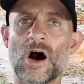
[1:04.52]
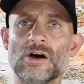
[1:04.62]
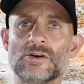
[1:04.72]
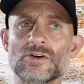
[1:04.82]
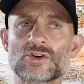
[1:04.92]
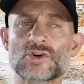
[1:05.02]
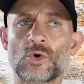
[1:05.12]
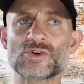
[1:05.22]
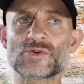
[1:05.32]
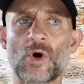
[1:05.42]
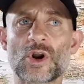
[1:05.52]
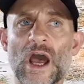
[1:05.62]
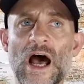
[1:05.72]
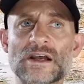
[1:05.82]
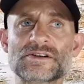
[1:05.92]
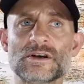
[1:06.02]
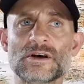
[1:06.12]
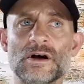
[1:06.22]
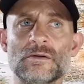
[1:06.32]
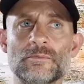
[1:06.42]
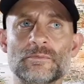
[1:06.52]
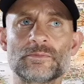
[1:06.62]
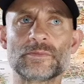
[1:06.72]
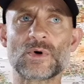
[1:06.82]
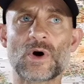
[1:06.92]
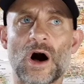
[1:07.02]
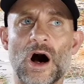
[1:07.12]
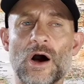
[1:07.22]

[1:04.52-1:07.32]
Sean's podcast. I